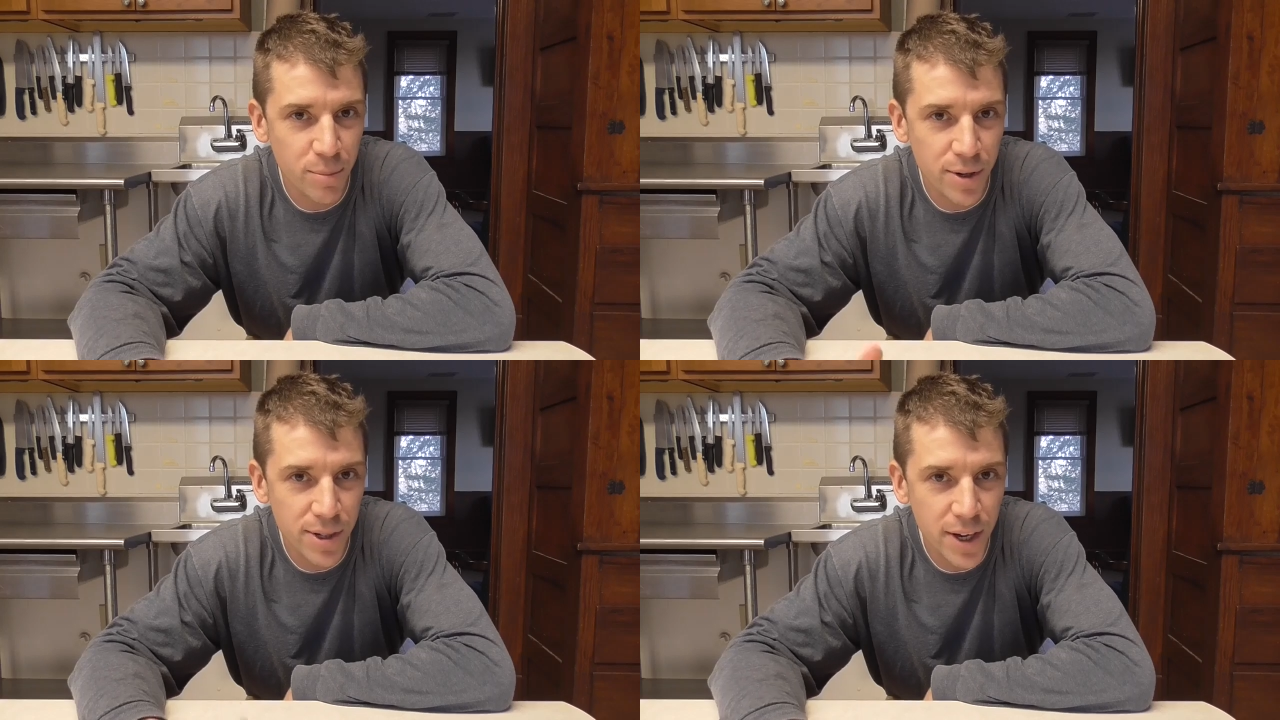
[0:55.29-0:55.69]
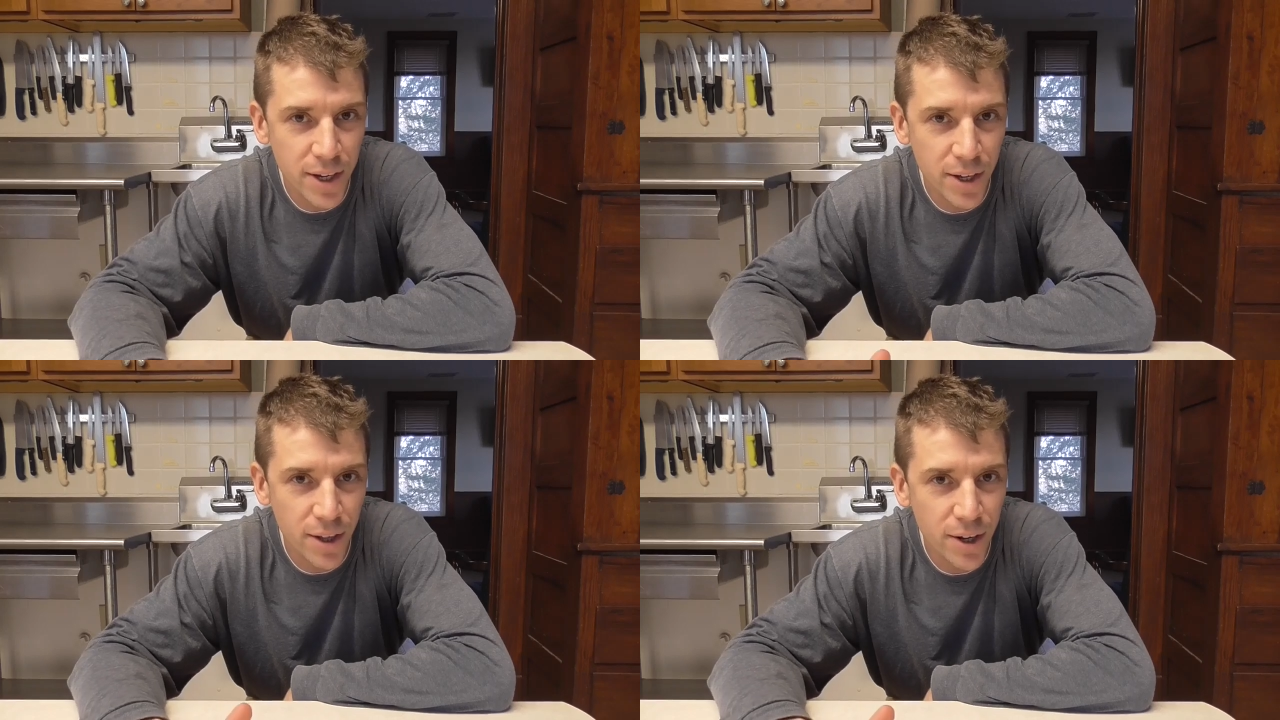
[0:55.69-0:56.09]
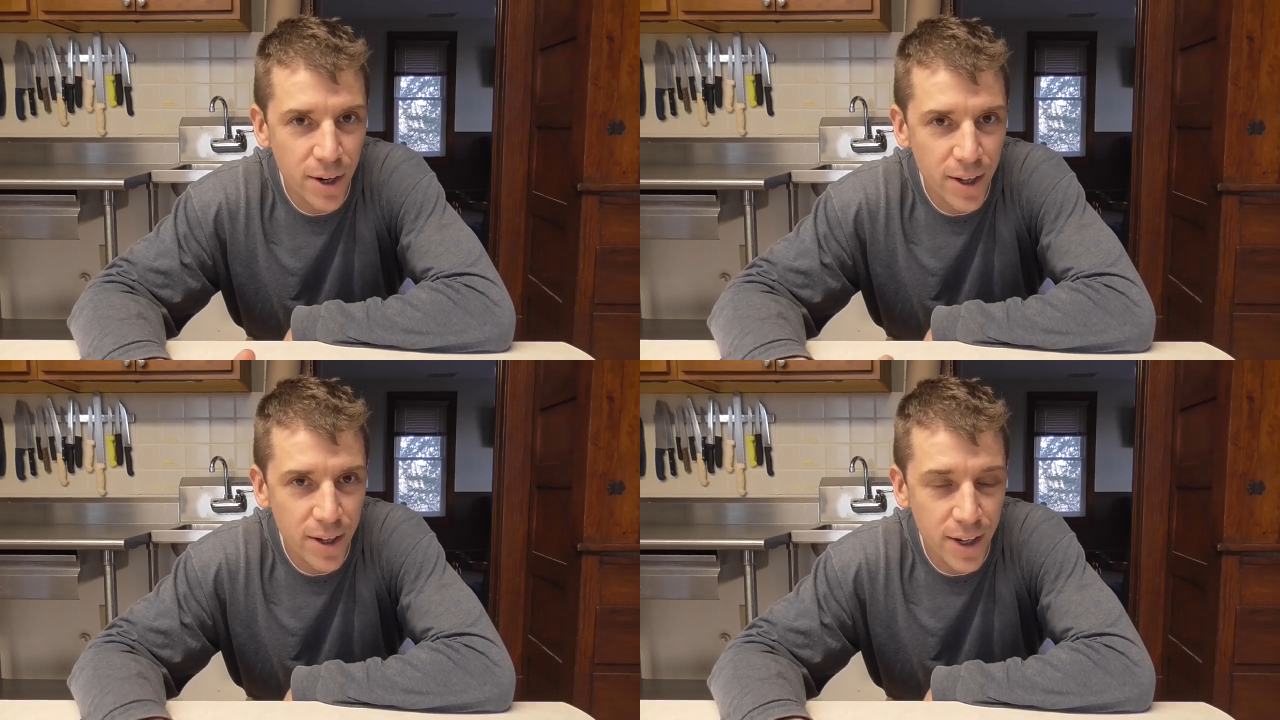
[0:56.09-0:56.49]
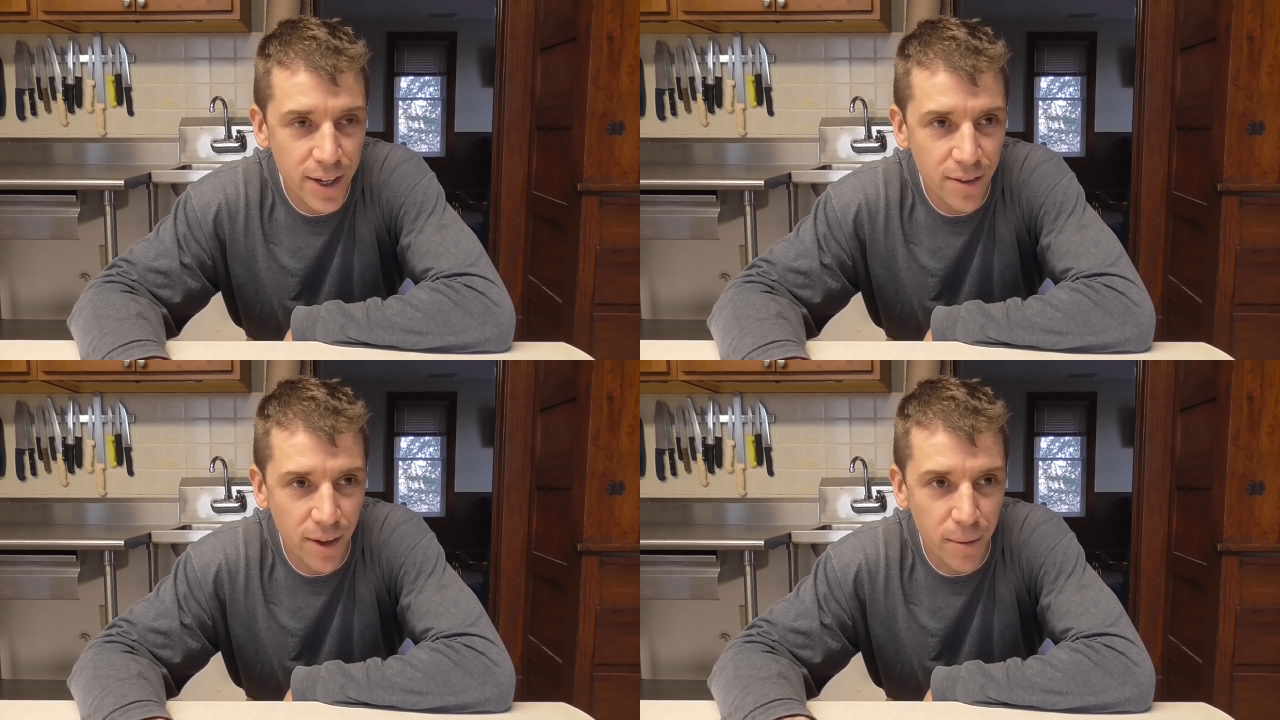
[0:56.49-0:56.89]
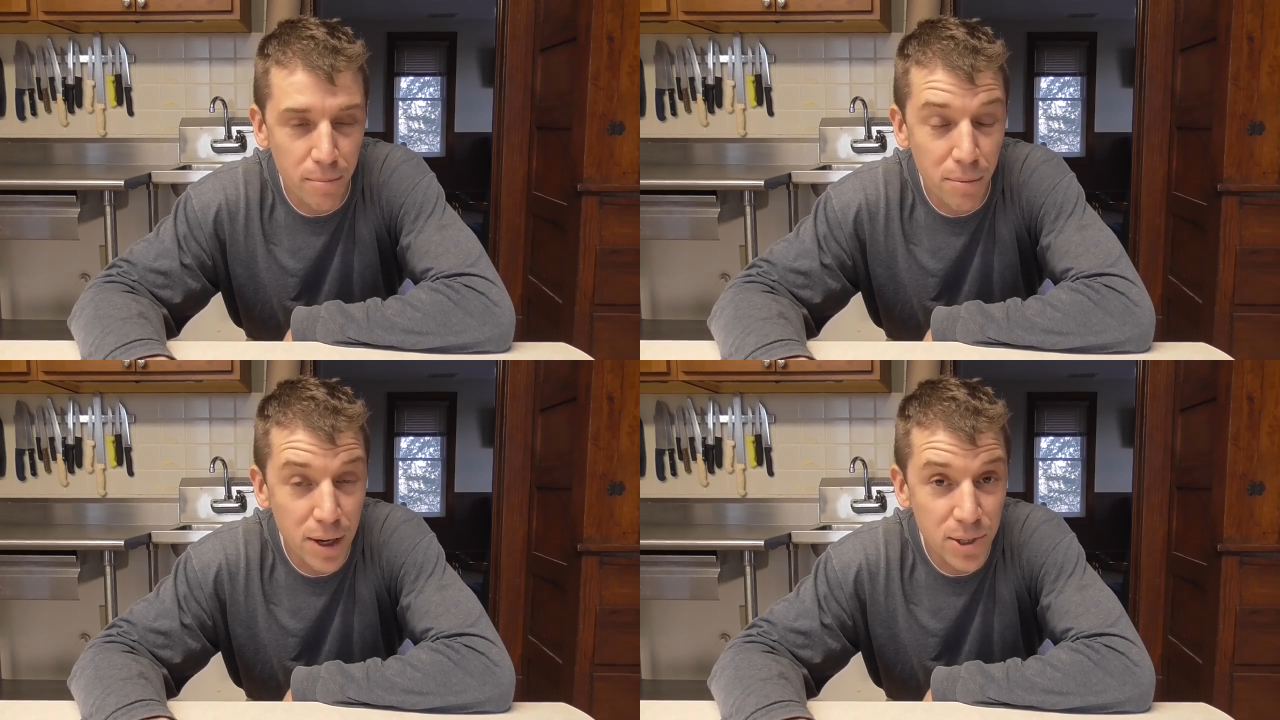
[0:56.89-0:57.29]
particularly the
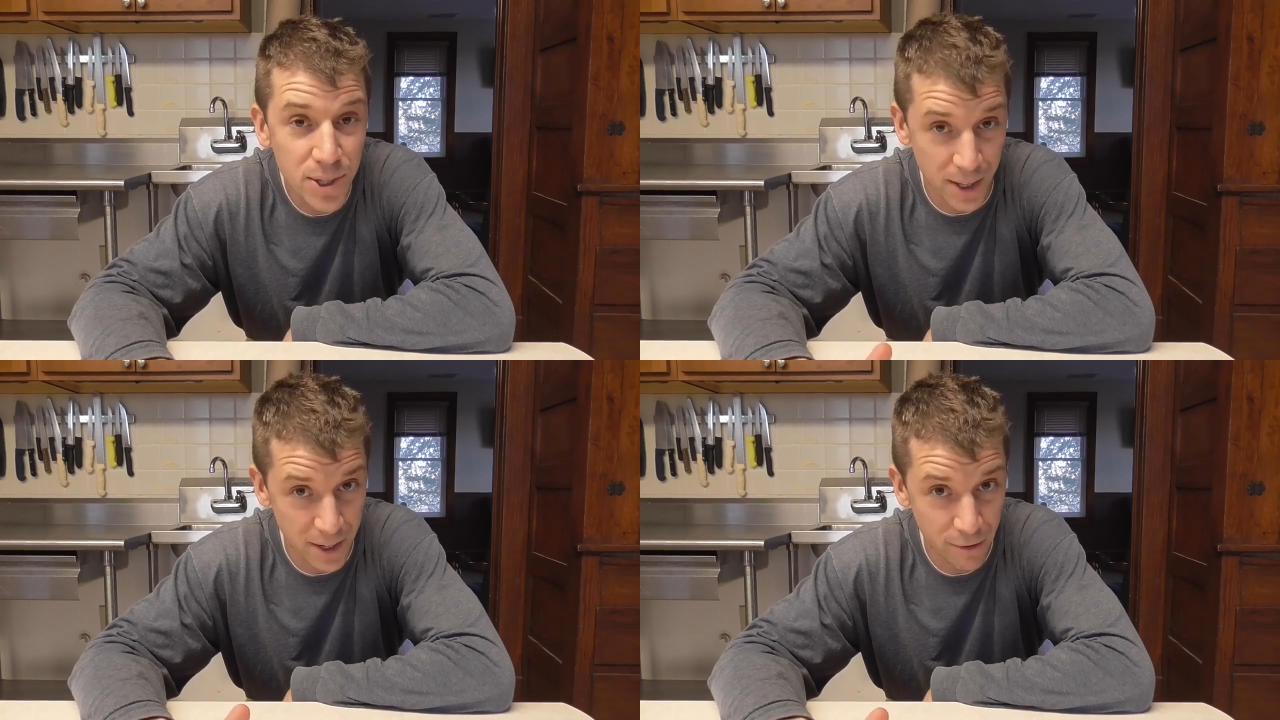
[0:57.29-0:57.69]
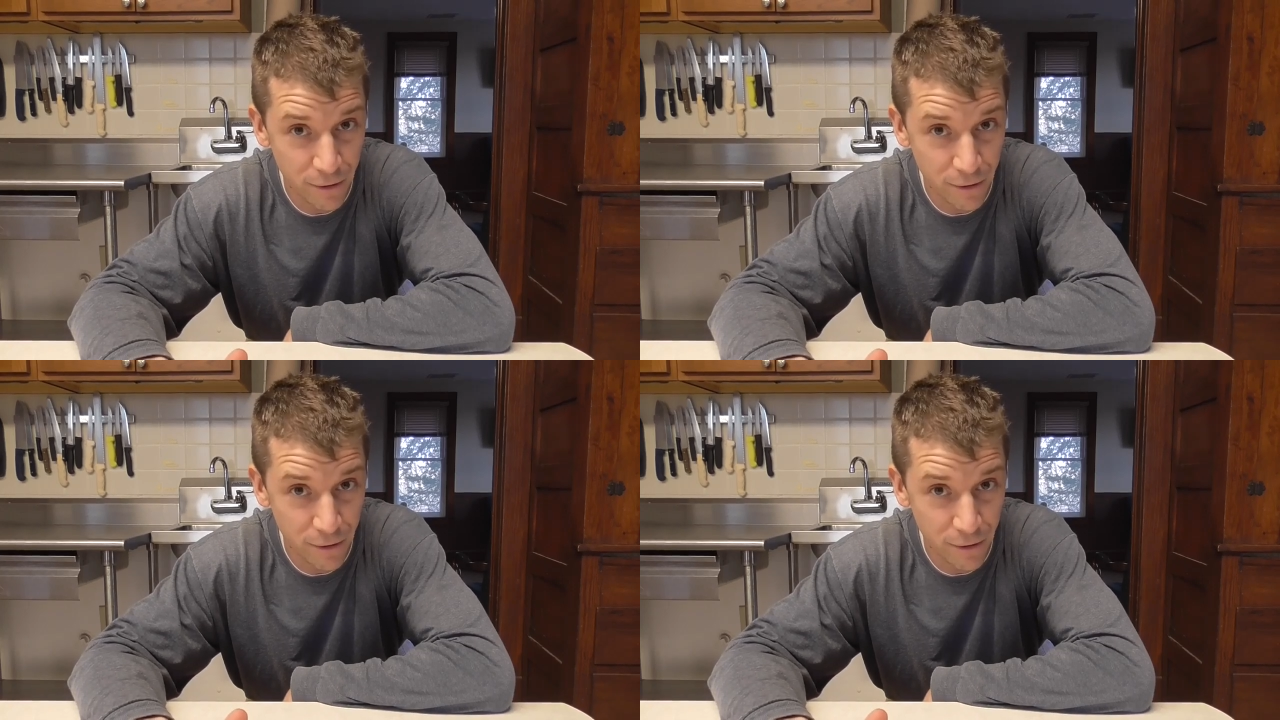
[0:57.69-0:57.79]
Mustelid